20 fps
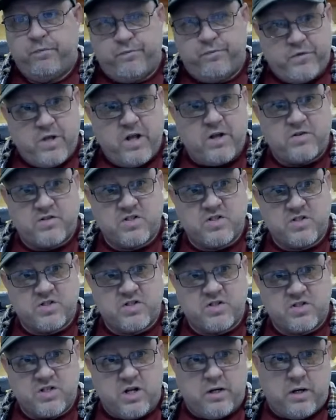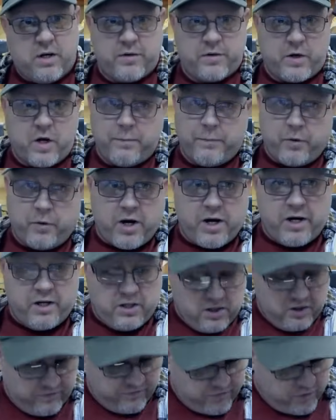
This is another upgrade. If